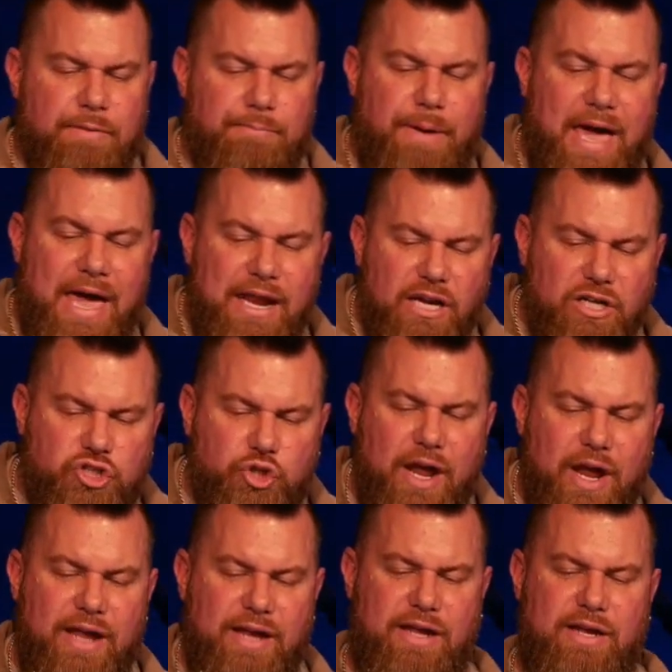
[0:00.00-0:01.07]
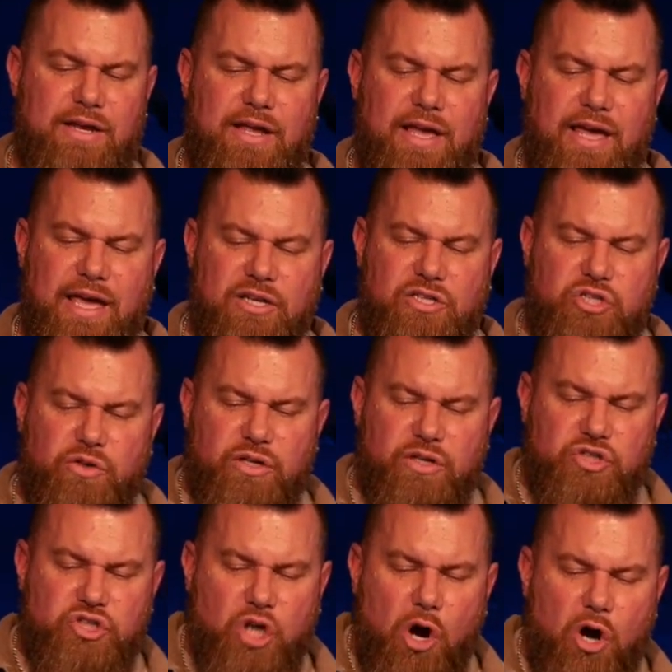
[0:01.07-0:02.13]
penetrated into the
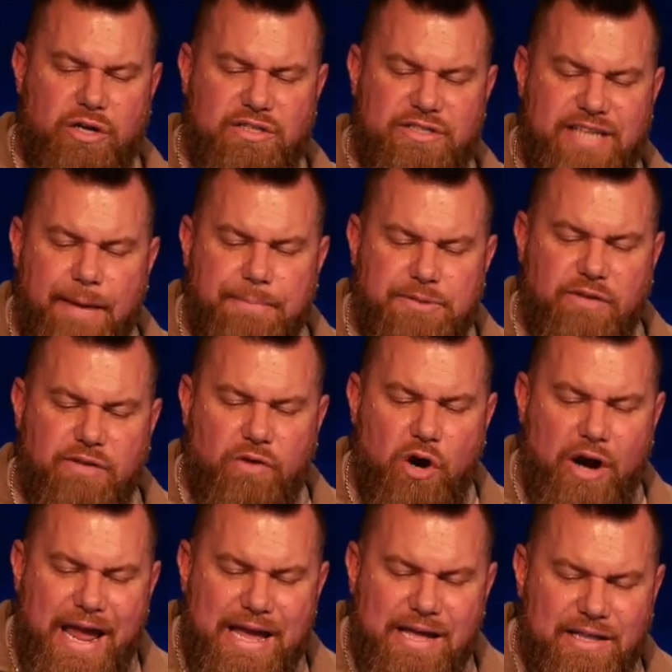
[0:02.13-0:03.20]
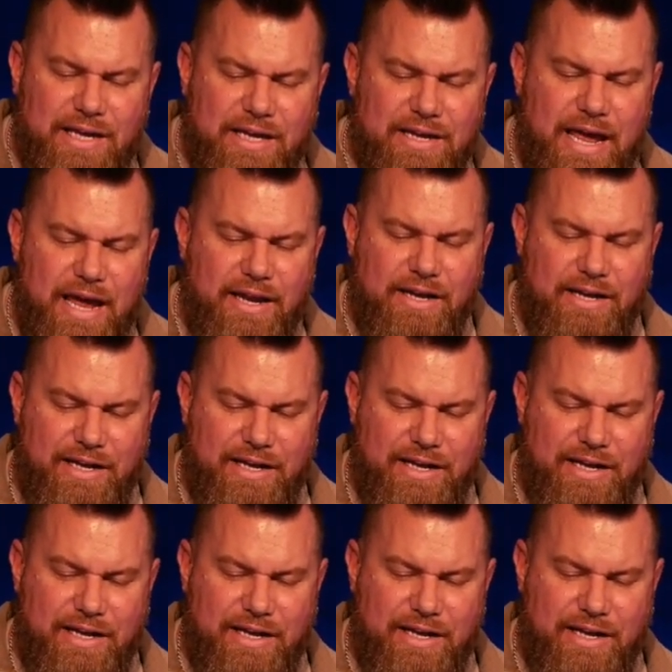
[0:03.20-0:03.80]
dark depths of our alienated,